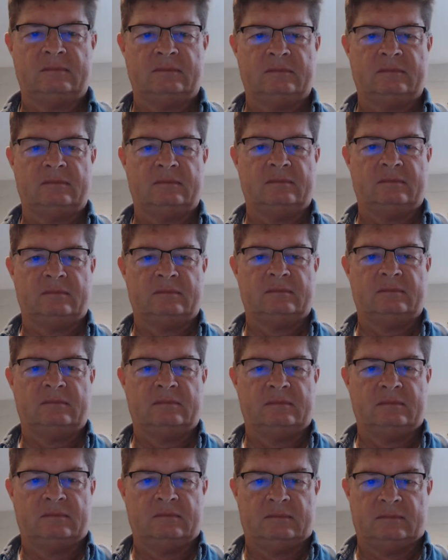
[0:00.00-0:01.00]

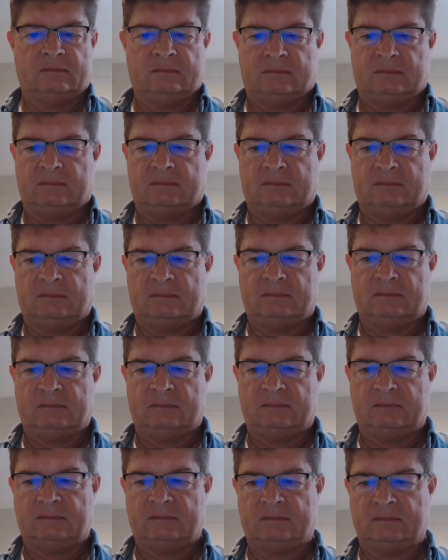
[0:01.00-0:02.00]

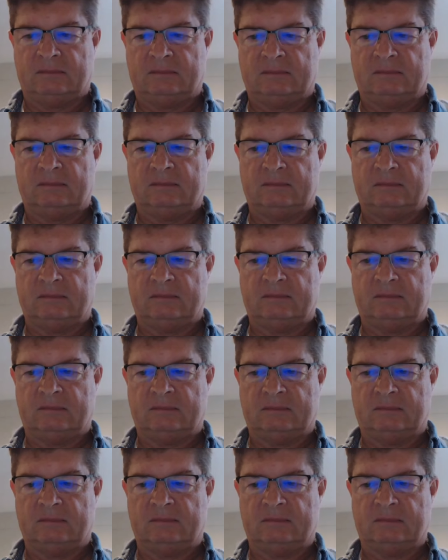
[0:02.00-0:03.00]

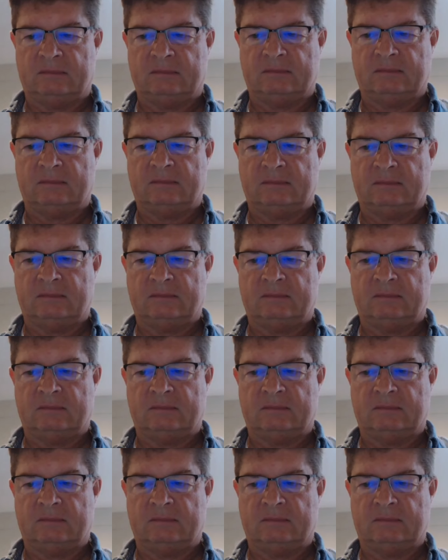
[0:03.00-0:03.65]
(silent)